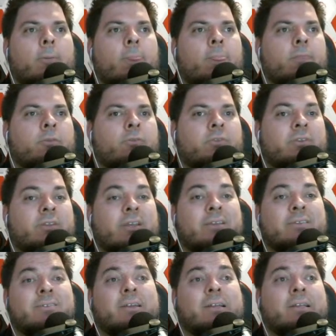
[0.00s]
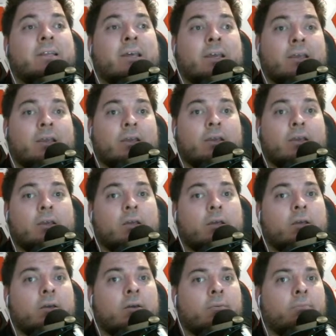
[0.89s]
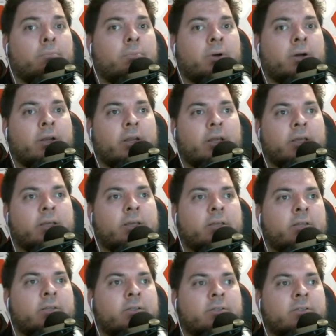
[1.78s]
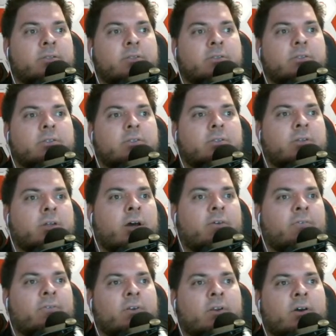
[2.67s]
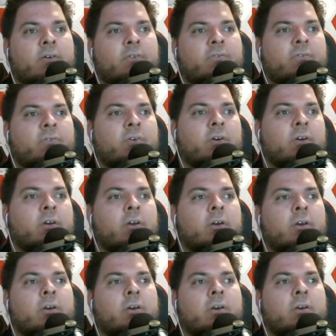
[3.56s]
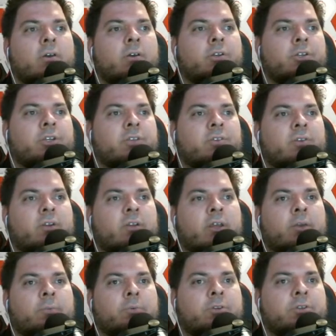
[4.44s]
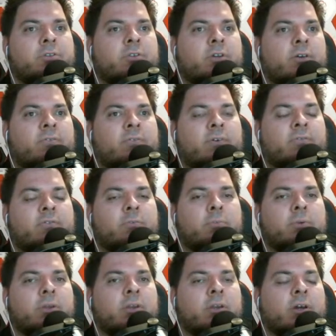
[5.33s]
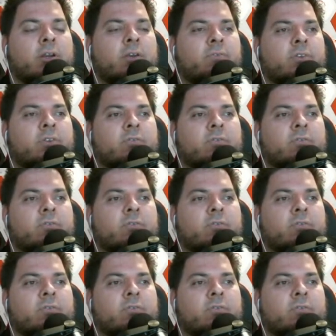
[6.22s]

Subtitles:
So this isn't a tank, but is tough enough. She isn't a tank, but she's tough enough to be kind of in